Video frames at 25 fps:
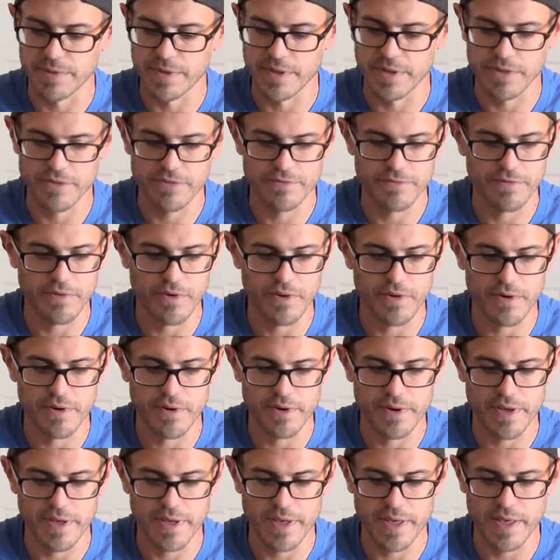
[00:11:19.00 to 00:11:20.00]
As
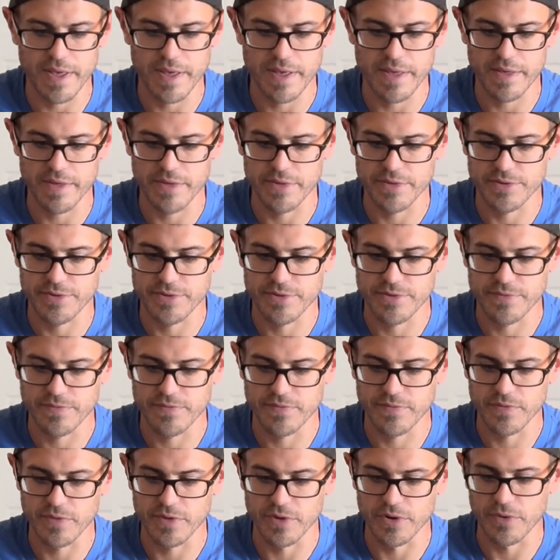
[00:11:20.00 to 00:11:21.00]
far as
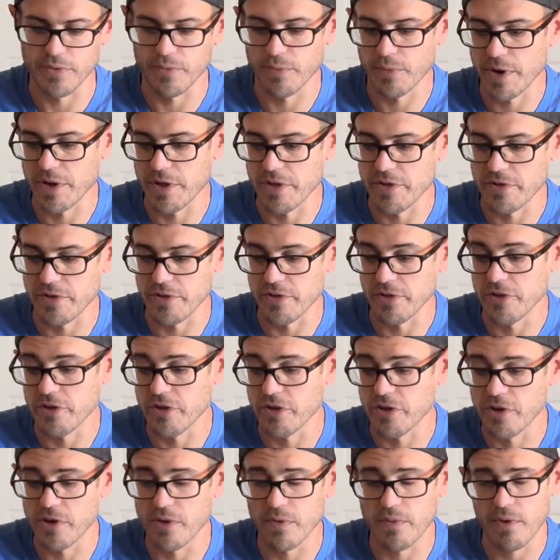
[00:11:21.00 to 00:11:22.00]
where you
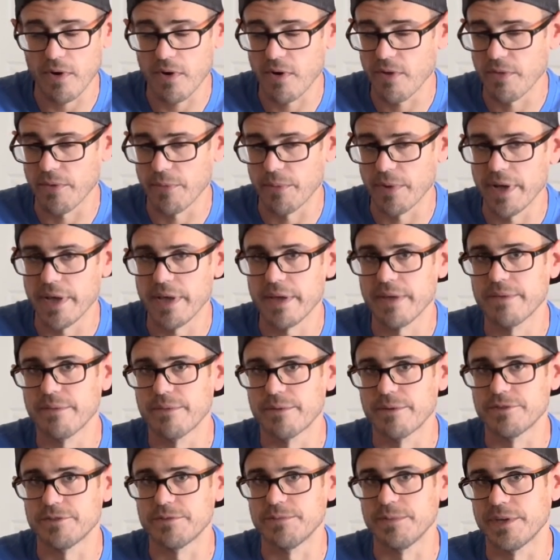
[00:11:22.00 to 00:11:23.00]
could go all the way,
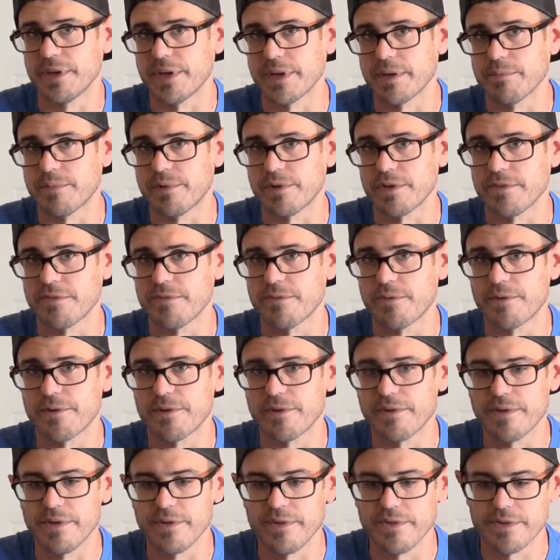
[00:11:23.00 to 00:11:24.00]
which would be like +4
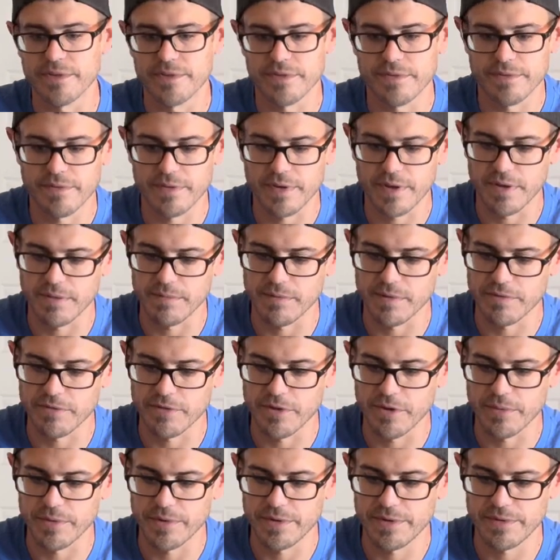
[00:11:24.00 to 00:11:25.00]
degrees of
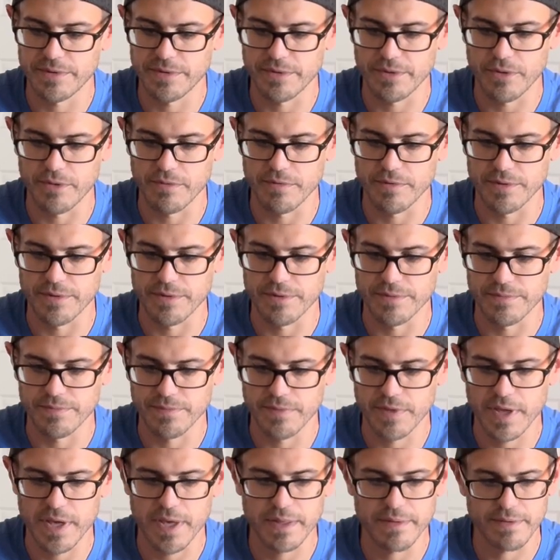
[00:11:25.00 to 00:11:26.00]
toe in over
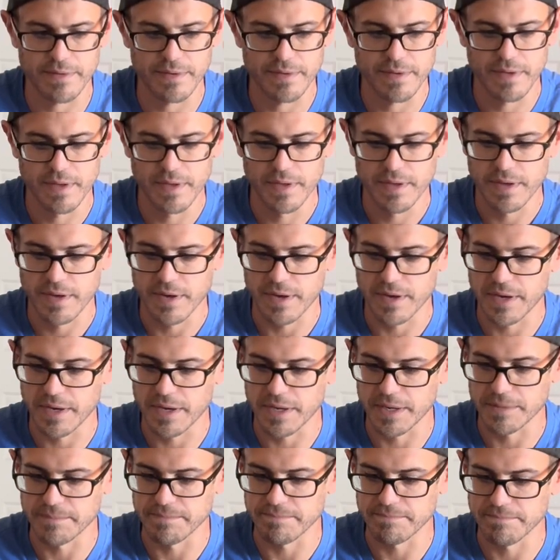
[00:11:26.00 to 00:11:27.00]
kit,
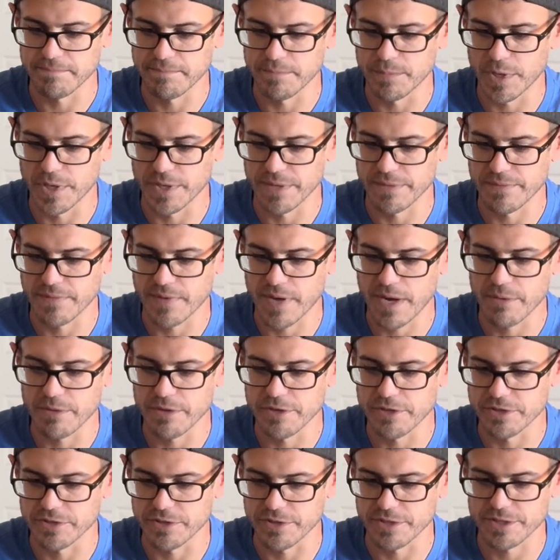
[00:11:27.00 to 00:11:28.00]
but I would
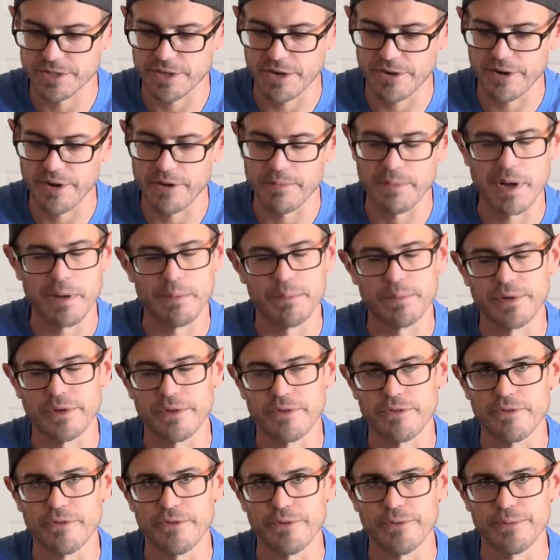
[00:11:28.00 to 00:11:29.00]
usually start at about +2.